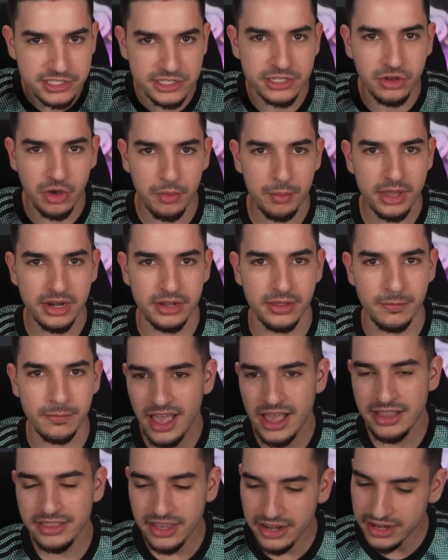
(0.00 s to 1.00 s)
single minute.
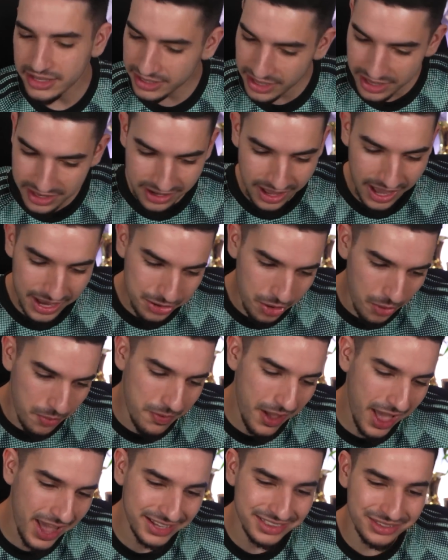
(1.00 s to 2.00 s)
And then again, I go
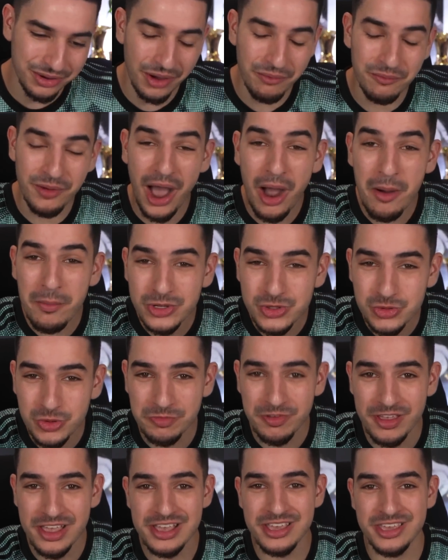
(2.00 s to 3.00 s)
back to how much we're
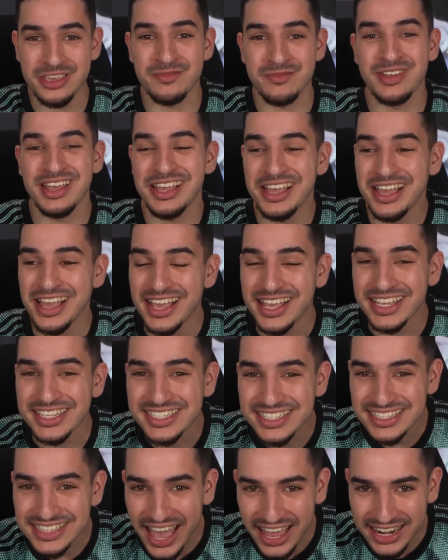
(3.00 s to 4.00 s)
paying him, his
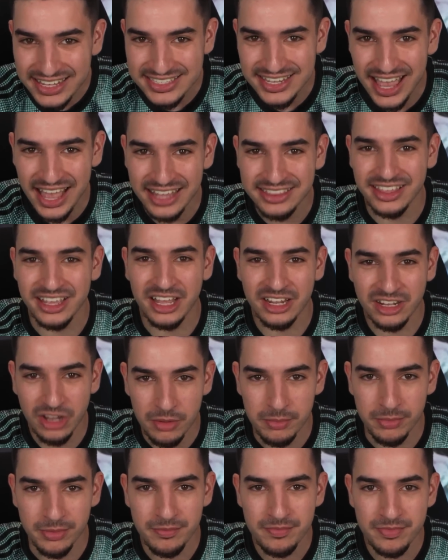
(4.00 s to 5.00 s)
status at the
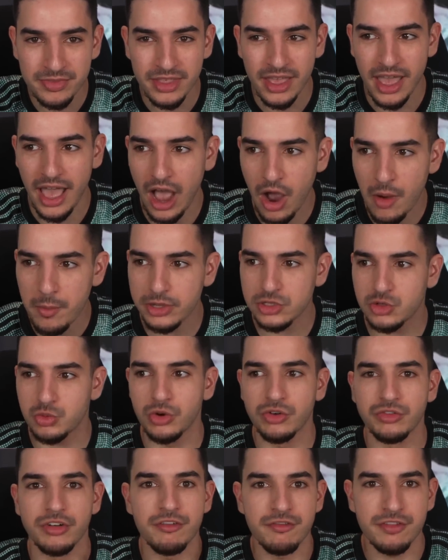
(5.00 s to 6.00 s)
club, how much
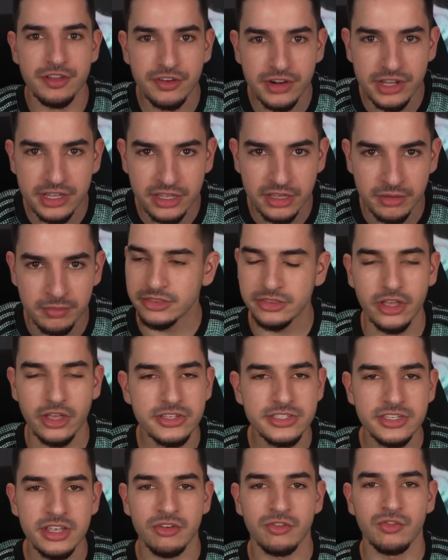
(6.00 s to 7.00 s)
we're revering him.
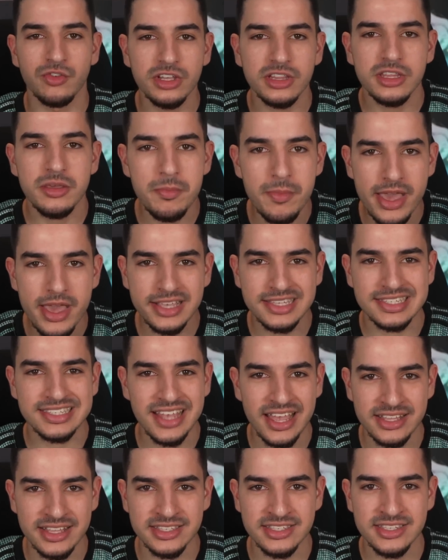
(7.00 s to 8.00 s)
Does it really make
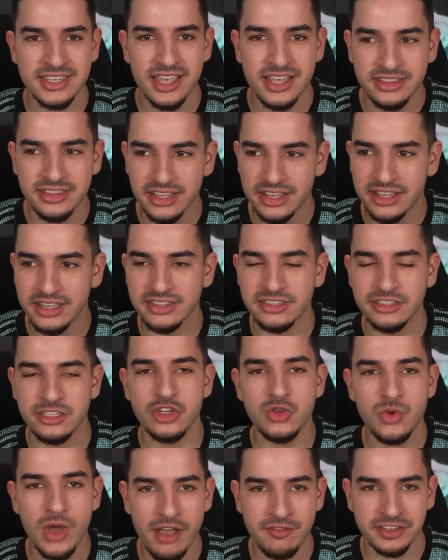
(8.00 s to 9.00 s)
sense to
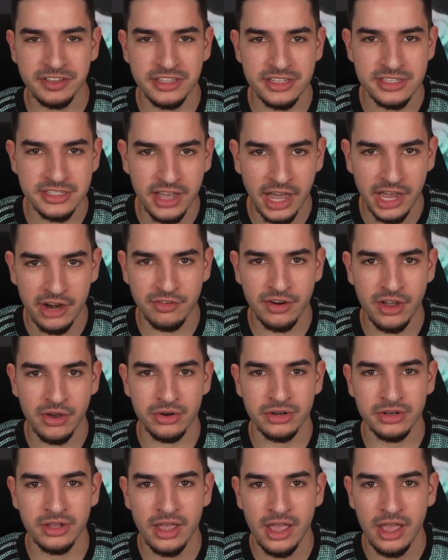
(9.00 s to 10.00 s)
continue having this guy around